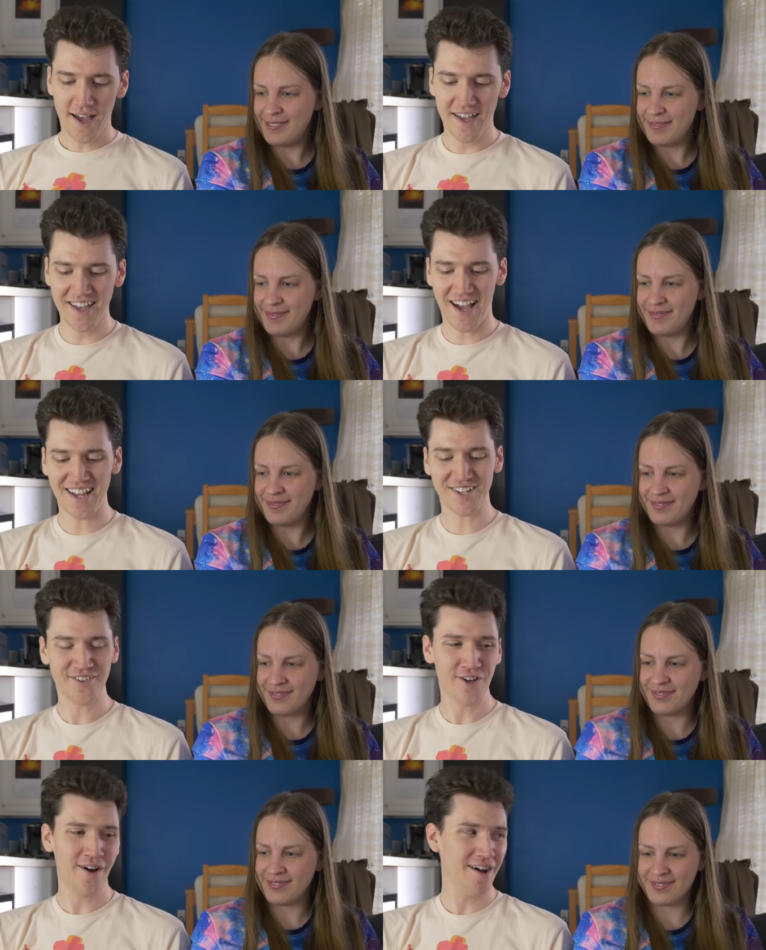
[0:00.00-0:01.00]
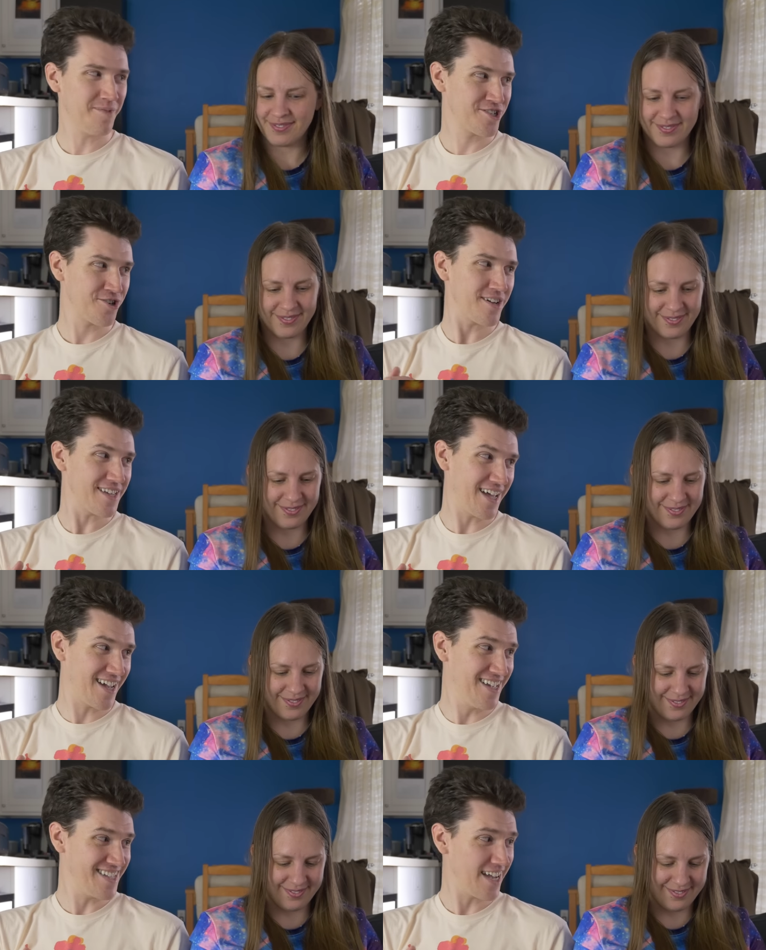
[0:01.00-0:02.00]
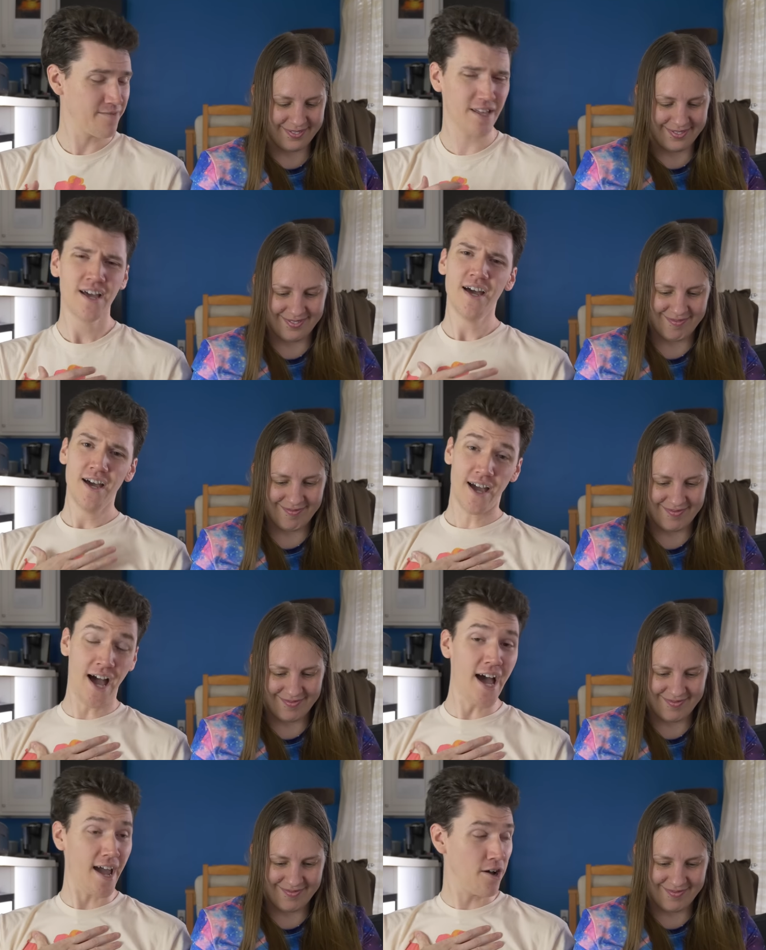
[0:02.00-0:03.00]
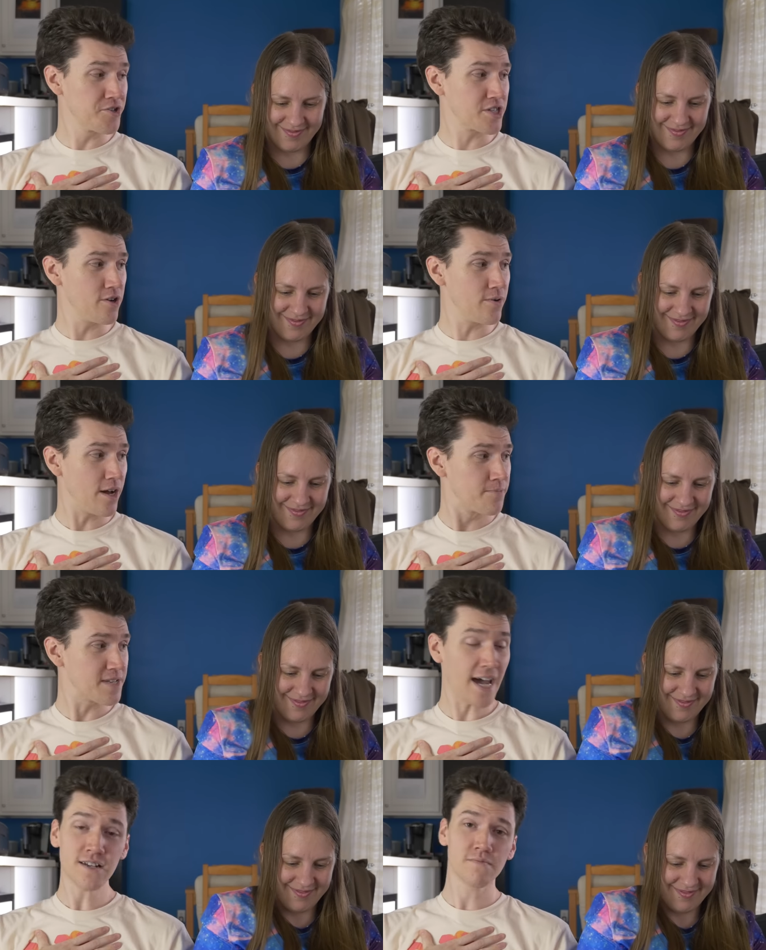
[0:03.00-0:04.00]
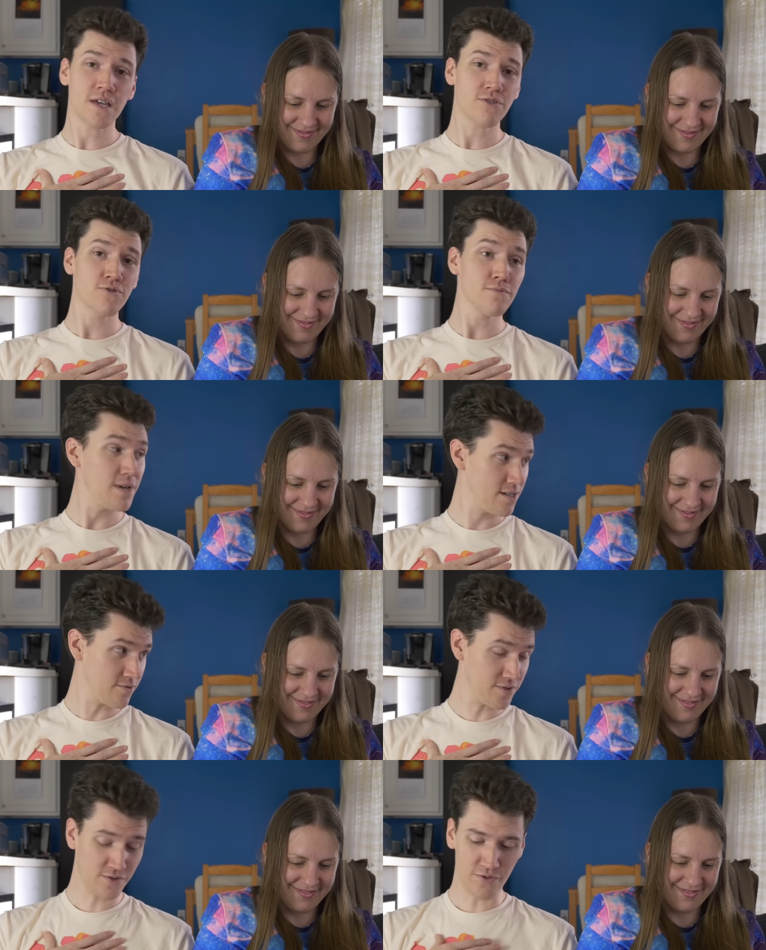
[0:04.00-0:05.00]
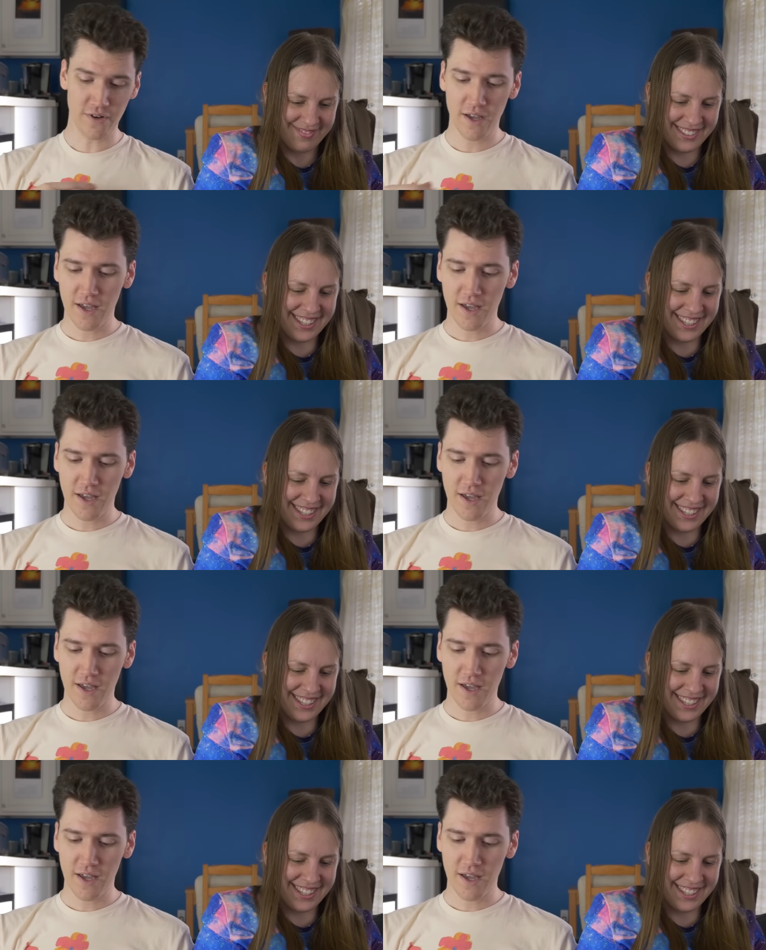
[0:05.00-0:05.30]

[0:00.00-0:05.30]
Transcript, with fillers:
Speaker 1: I don't know how much credit I can take, but I also helped Adam get through medical school.